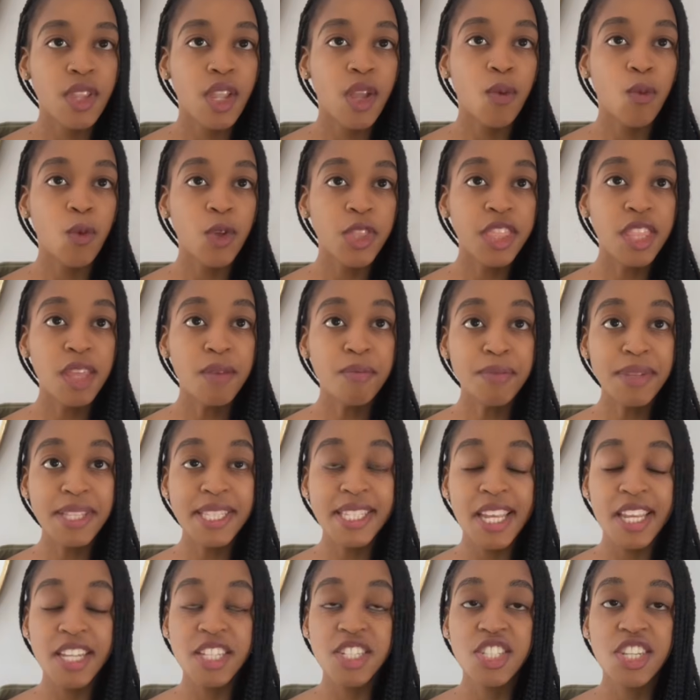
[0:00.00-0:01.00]
With them
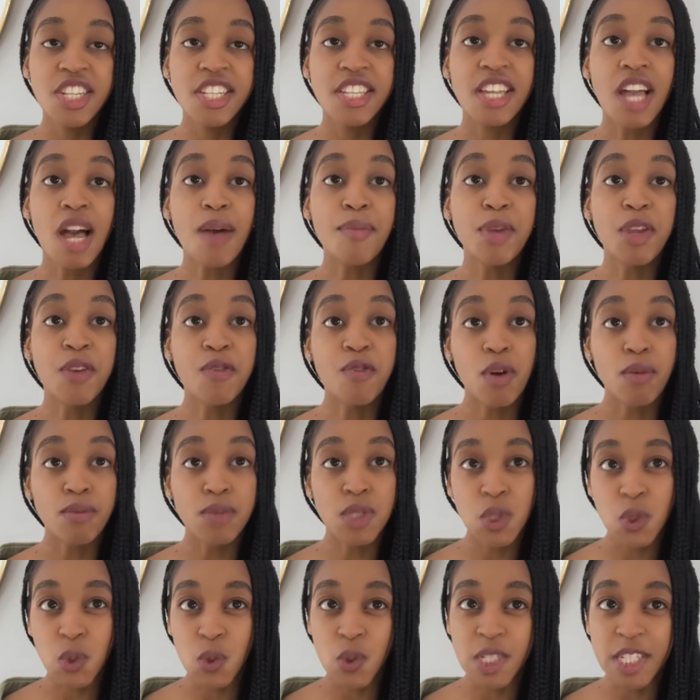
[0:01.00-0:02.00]
potentially coming from
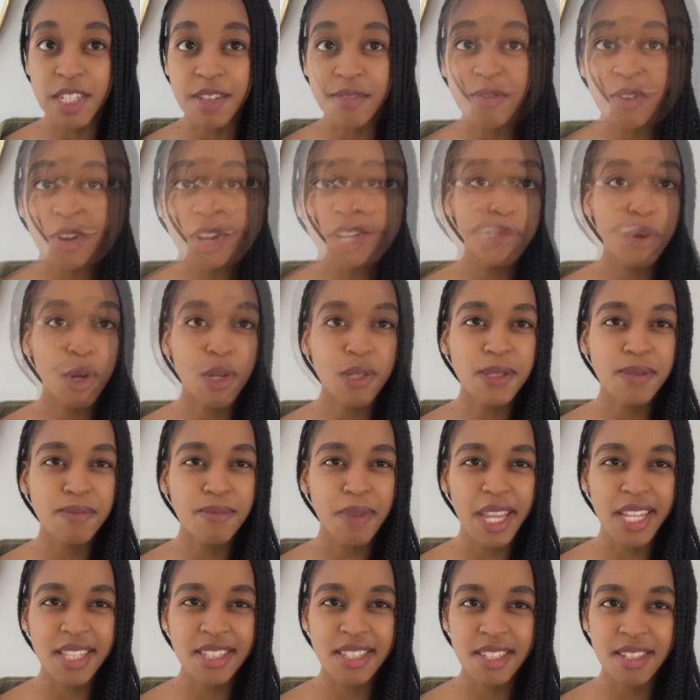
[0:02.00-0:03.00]
two different
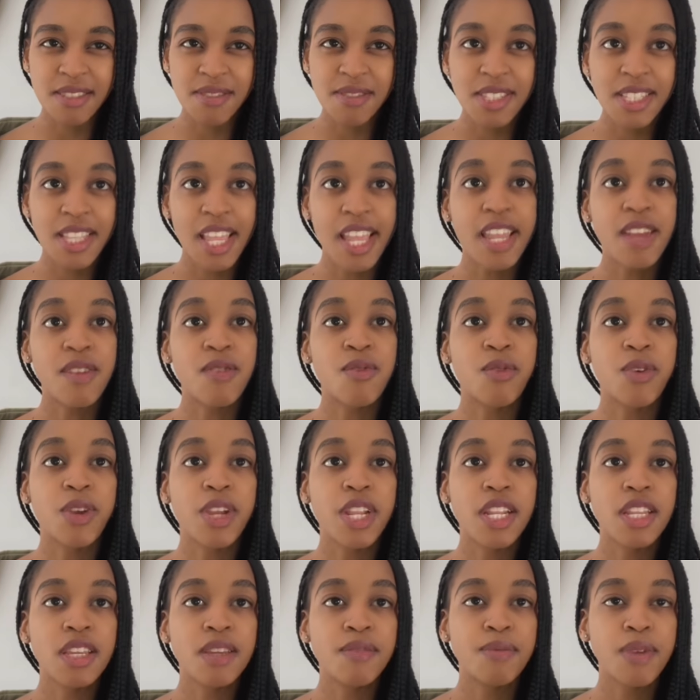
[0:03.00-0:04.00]
perspectives, they can
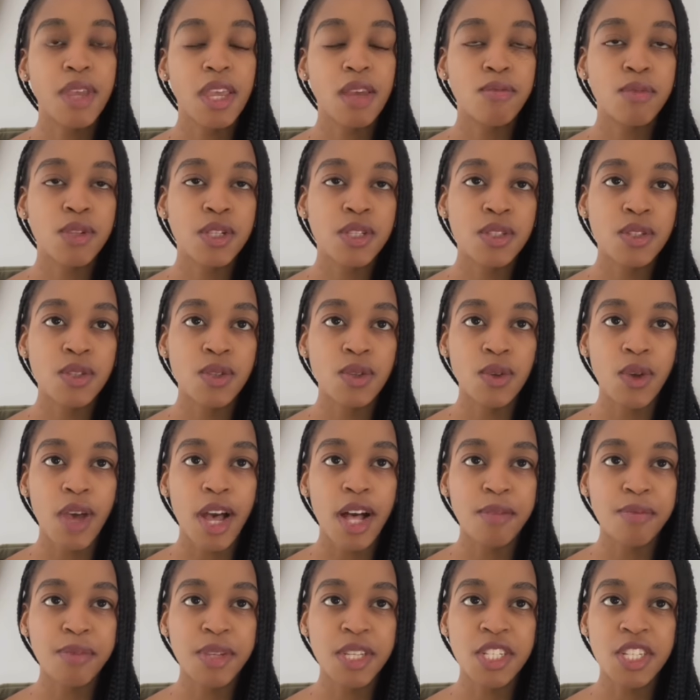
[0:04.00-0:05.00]
really be able to
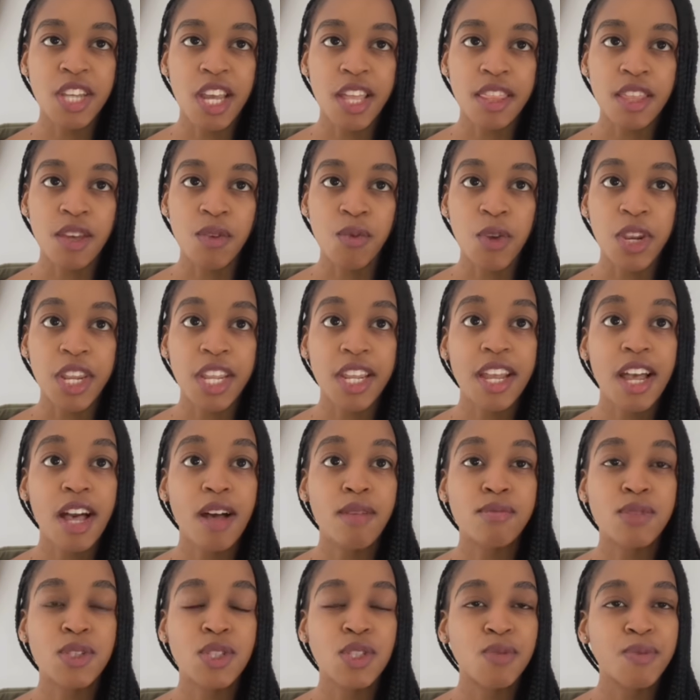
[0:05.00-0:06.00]
help each other when it
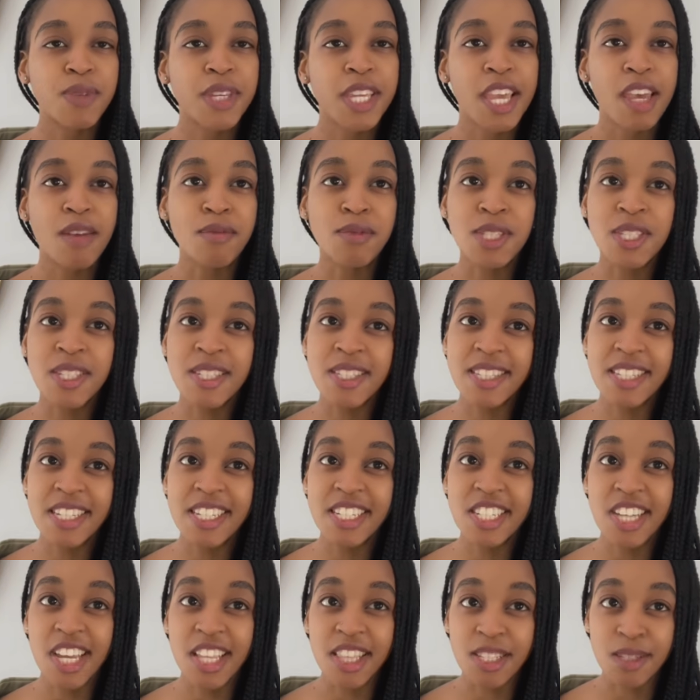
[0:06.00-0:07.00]
comes to being able to see
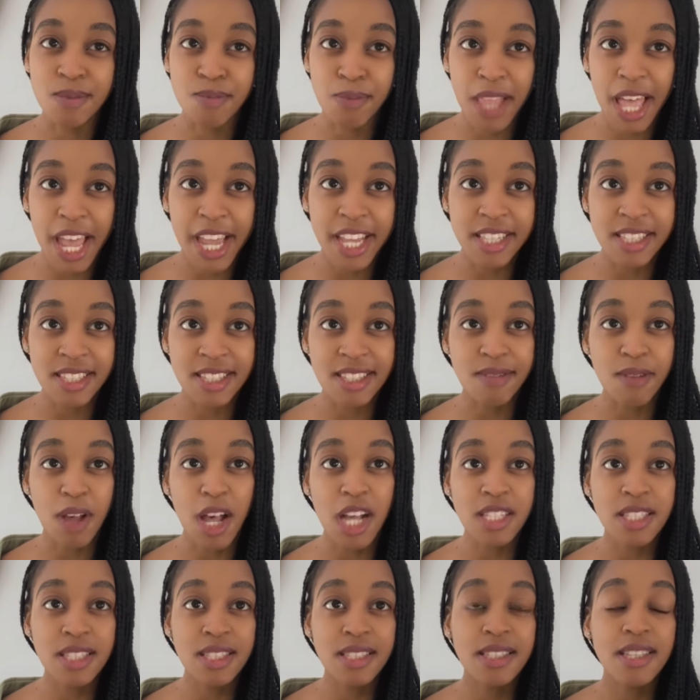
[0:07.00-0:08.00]
each other's blind
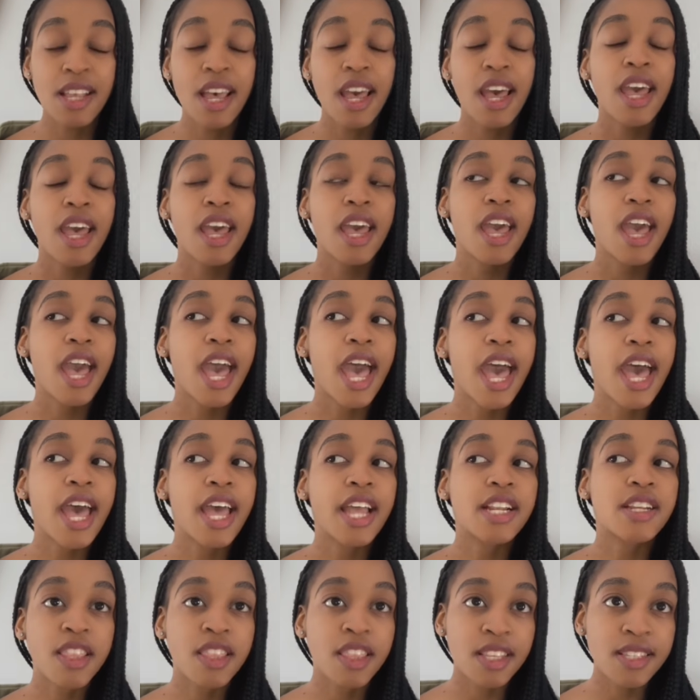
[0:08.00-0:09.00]
spots.
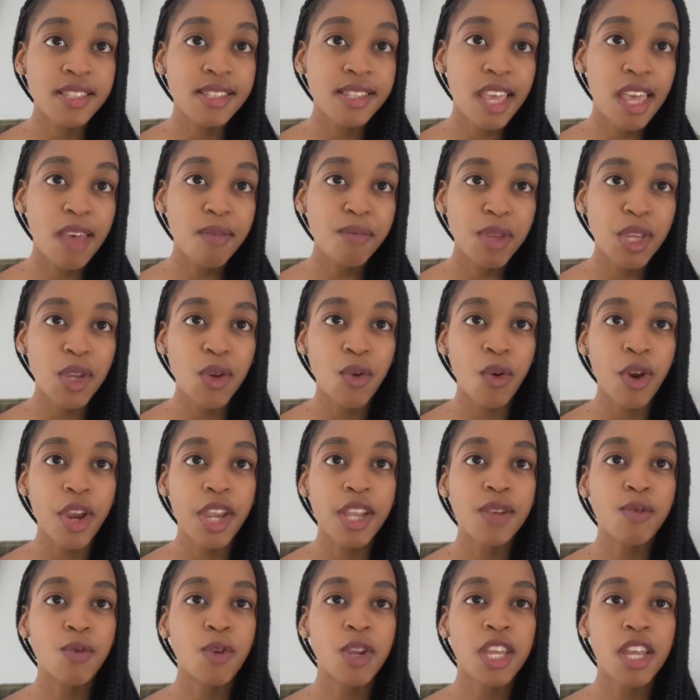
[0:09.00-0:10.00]
And this can be
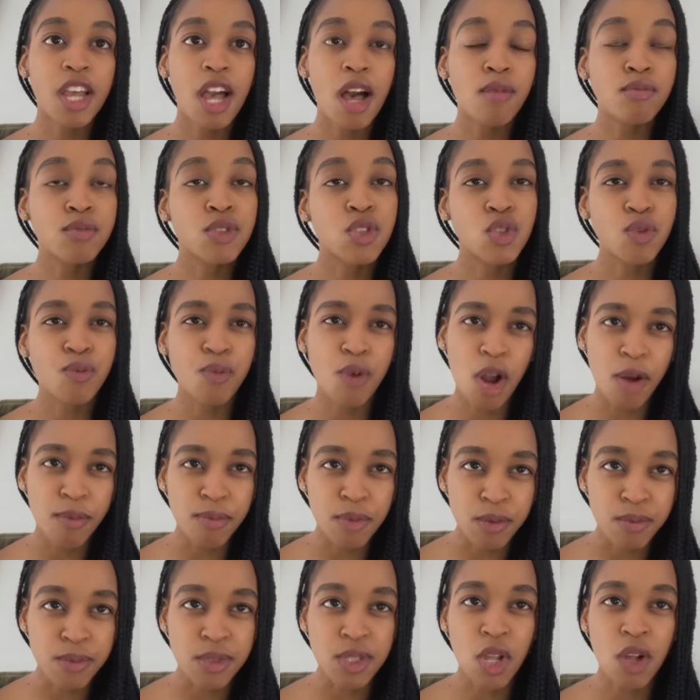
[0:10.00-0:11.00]
great when it comes to
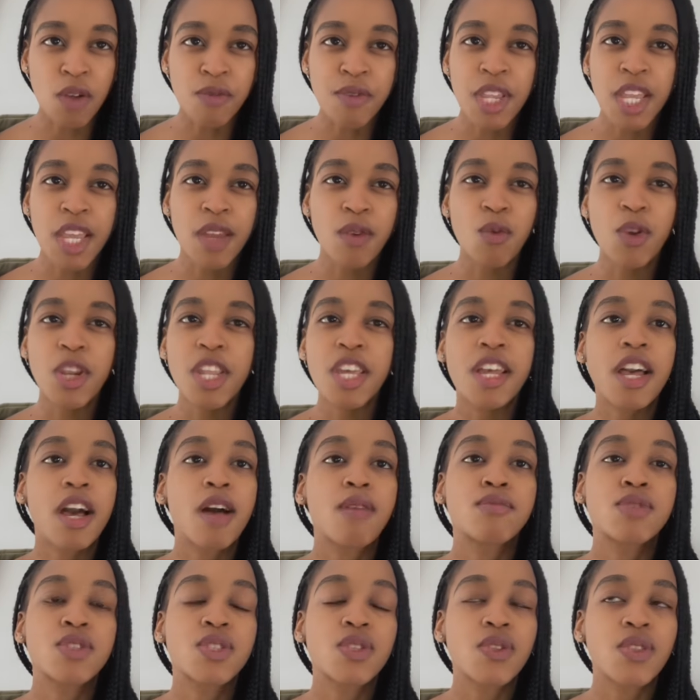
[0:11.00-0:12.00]
problem solving and when it
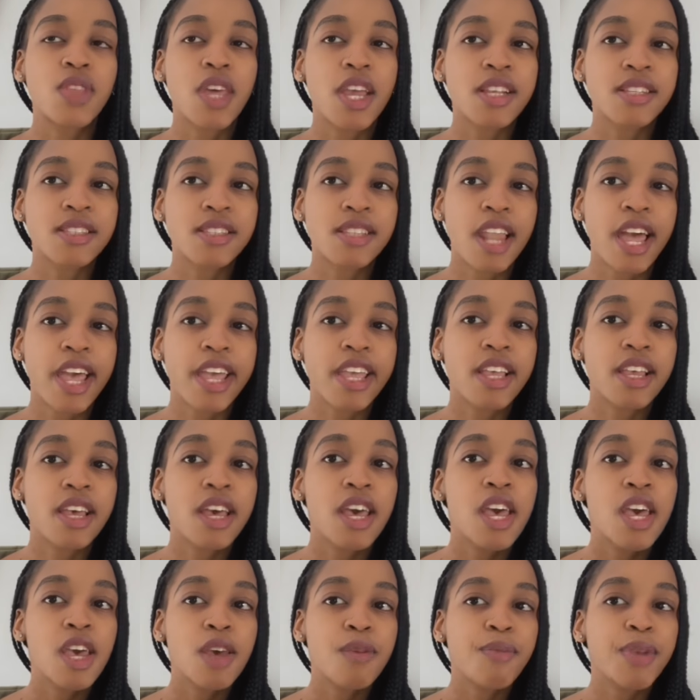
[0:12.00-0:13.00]
comes to things like
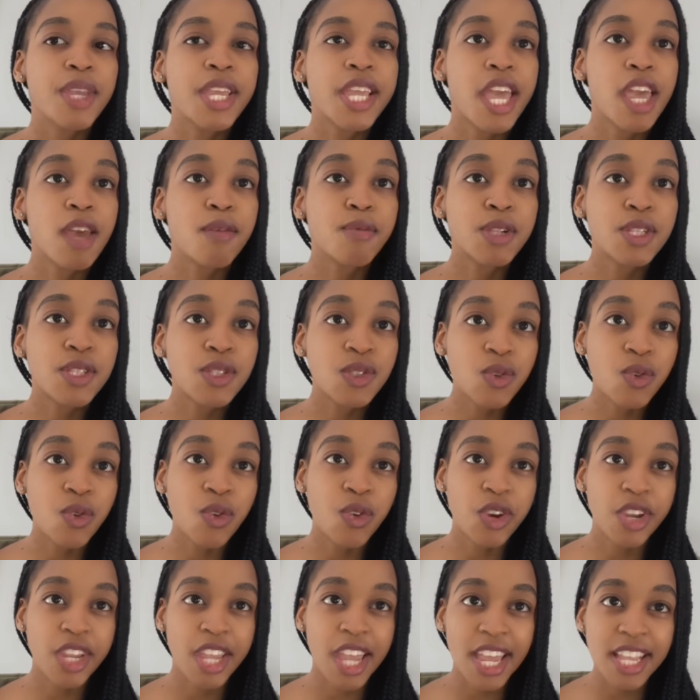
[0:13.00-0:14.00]
being able to
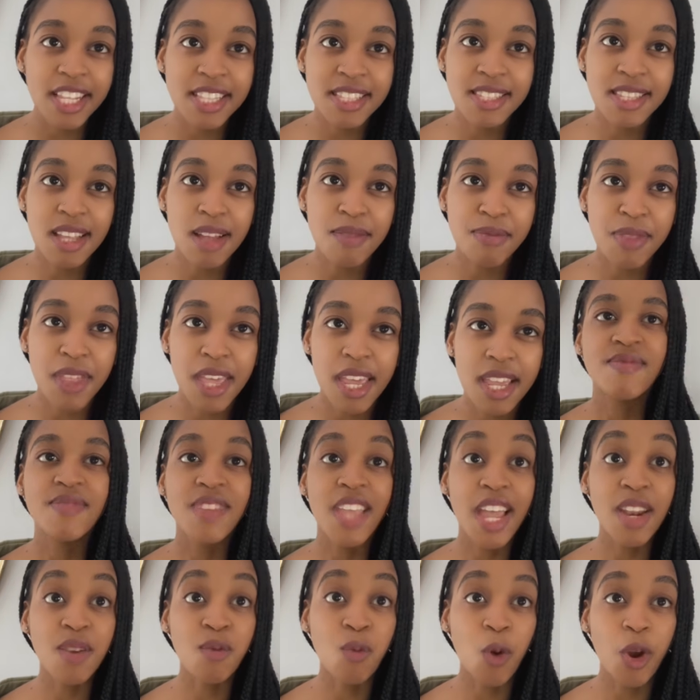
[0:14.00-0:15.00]
create something
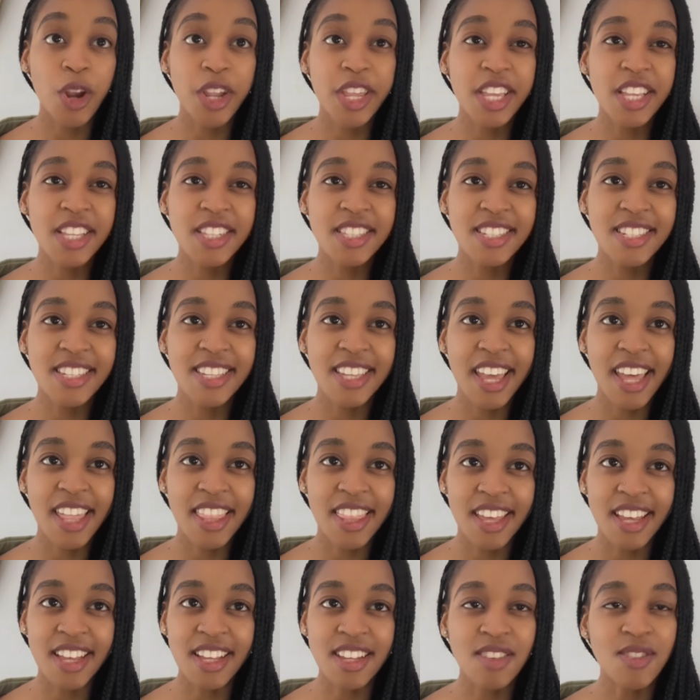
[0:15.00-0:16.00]
and working
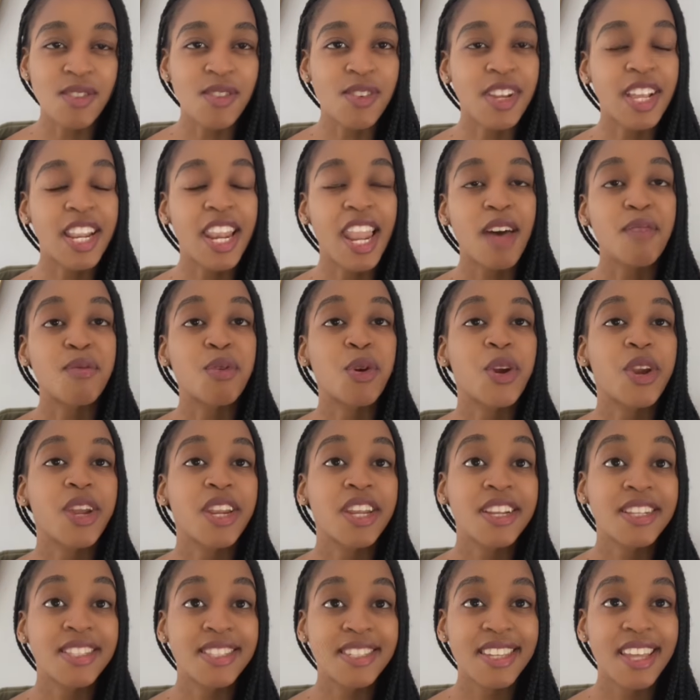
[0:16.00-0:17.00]
together or
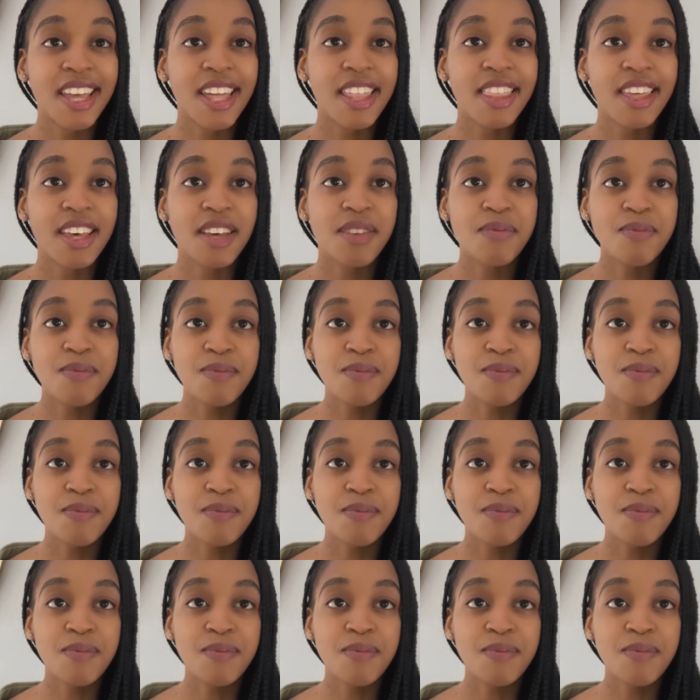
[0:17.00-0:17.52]
collaborating together,